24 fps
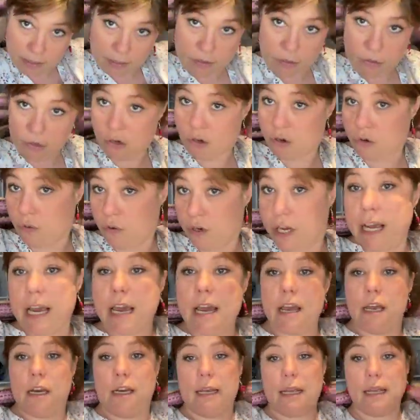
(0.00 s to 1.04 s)
could do
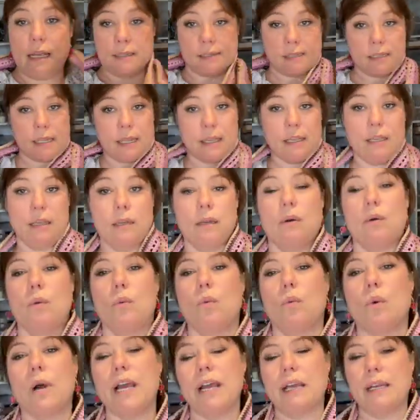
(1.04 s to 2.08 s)
that as I
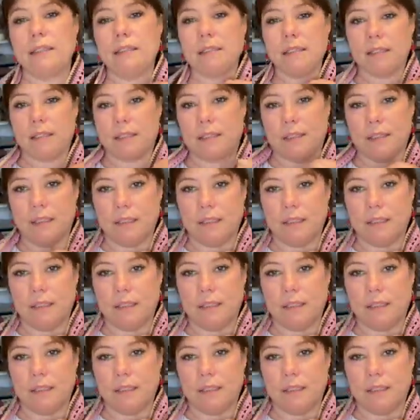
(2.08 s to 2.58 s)
went.